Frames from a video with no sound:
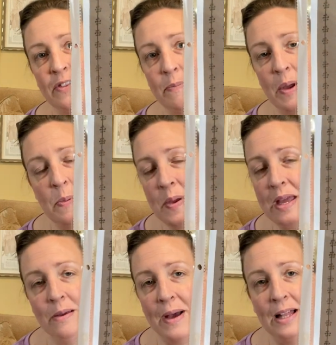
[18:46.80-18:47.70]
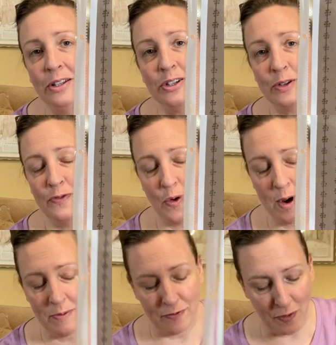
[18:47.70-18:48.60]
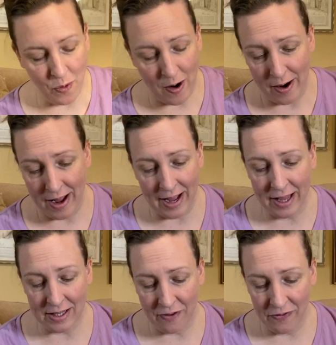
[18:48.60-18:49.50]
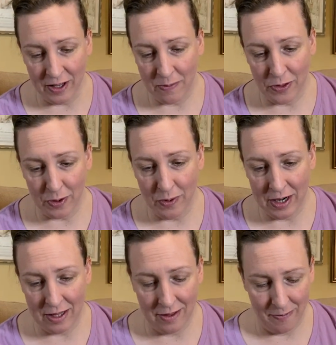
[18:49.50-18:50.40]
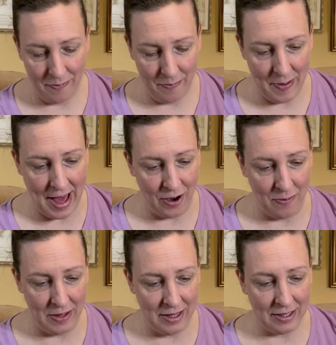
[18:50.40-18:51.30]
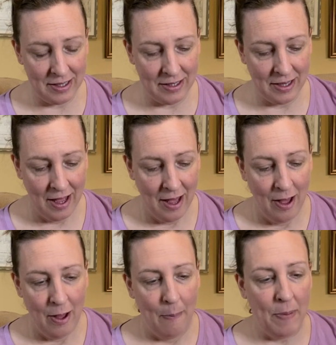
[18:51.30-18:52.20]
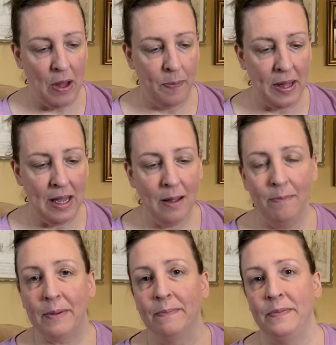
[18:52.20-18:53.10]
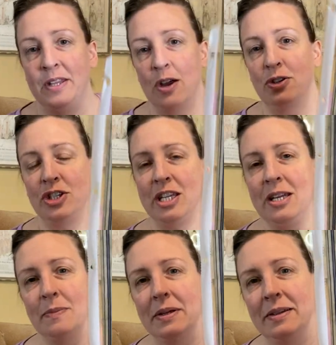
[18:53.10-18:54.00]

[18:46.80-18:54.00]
the Bo Peep. I looked for it before. I guess I flipped through it in the pattern. But this is Bo Peep, No Sheep.